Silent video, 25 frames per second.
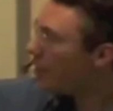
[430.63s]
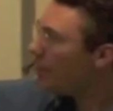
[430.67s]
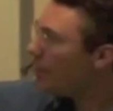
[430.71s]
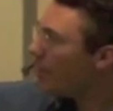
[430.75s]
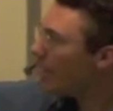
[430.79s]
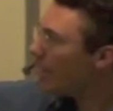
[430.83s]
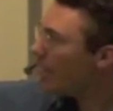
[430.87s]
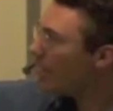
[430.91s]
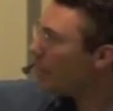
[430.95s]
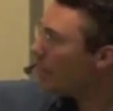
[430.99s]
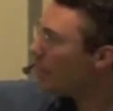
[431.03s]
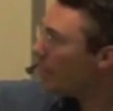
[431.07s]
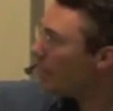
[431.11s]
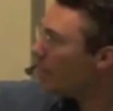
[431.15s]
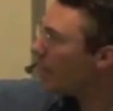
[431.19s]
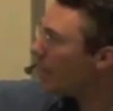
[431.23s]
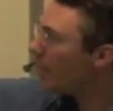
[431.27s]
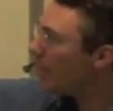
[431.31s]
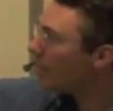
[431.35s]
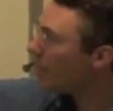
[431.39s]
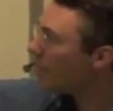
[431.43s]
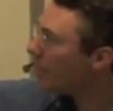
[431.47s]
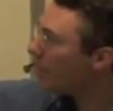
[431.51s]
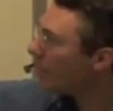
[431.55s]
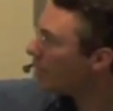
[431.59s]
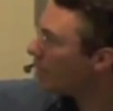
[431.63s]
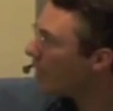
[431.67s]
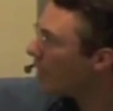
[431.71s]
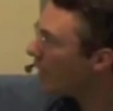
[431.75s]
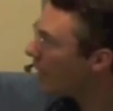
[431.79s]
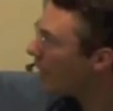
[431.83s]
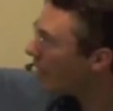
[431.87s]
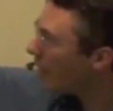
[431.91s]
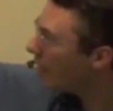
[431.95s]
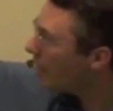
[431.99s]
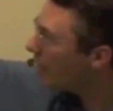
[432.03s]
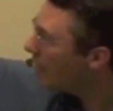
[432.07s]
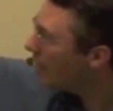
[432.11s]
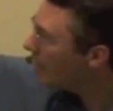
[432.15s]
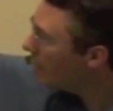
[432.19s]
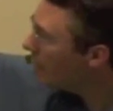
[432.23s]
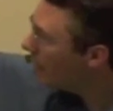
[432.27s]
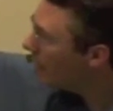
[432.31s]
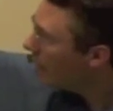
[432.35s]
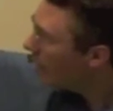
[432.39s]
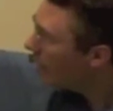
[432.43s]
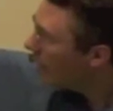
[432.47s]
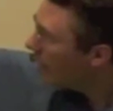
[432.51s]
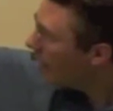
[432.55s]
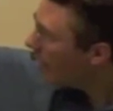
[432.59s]
being emitted by the sun
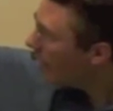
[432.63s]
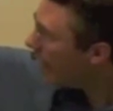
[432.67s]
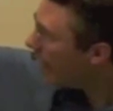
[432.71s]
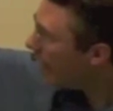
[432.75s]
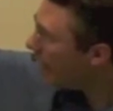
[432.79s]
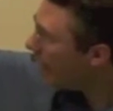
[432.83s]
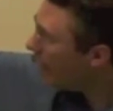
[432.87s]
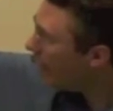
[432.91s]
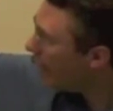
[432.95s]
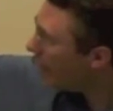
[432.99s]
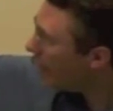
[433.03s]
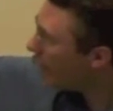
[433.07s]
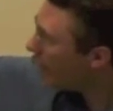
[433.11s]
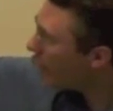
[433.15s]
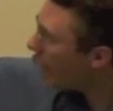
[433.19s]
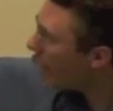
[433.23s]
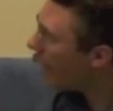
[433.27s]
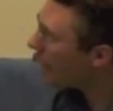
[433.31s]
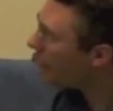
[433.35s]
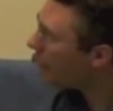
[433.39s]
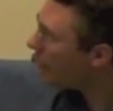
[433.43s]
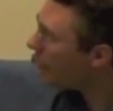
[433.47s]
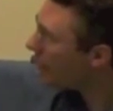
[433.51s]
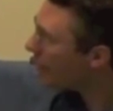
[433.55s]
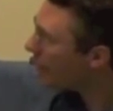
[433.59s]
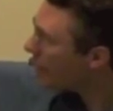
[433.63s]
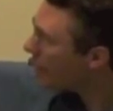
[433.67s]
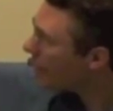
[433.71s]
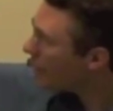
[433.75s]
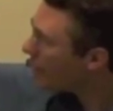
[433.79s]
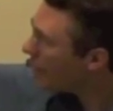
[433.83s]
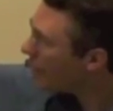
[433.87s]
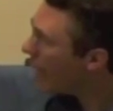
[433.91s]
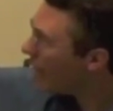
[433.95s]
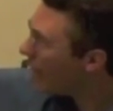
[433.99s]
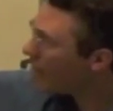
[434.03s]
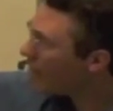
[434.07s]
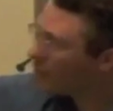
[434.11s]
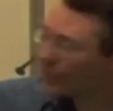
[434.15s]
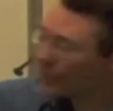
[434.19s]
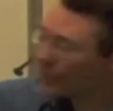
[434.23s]
in all directions, imagine